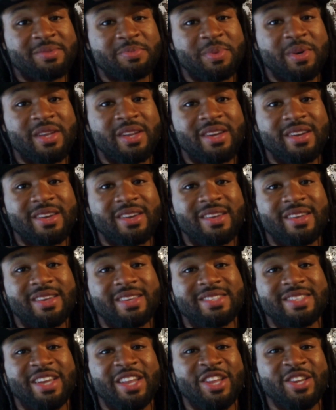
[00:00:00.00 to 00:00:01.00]
But uh,
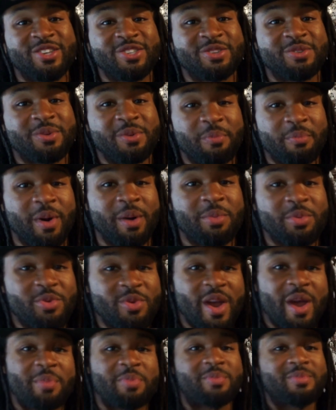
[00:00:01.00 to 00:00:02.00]
he said he gonna bubble
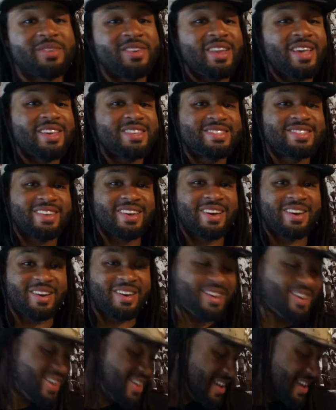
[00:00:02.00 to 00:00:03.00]
wrap them the next time.
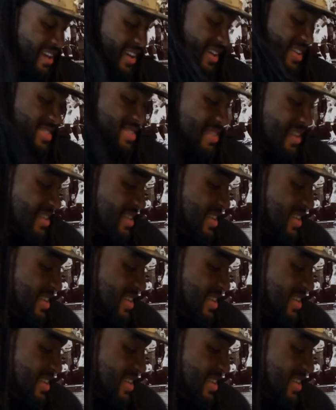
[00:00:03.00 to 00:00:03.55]
So I